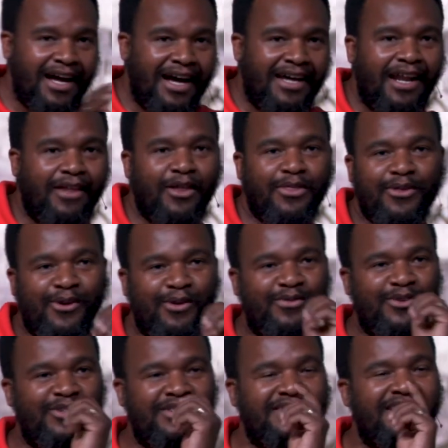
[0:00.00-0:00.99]
another third of
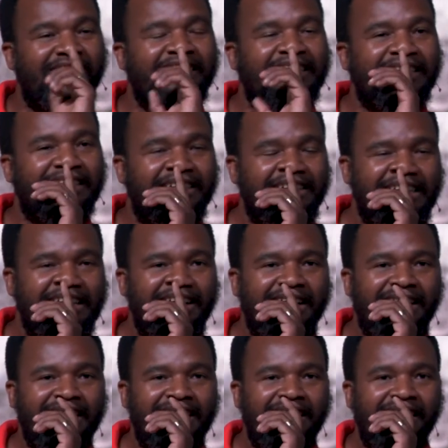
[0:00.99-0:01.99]
you say.
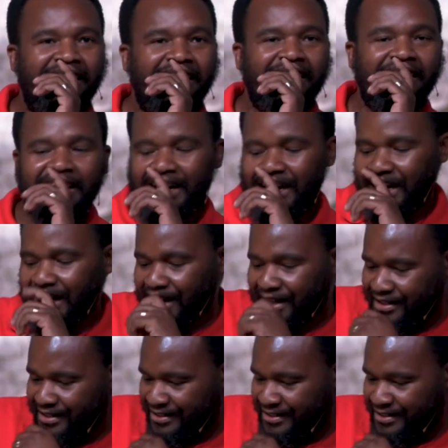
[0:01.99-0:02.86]
Yeah,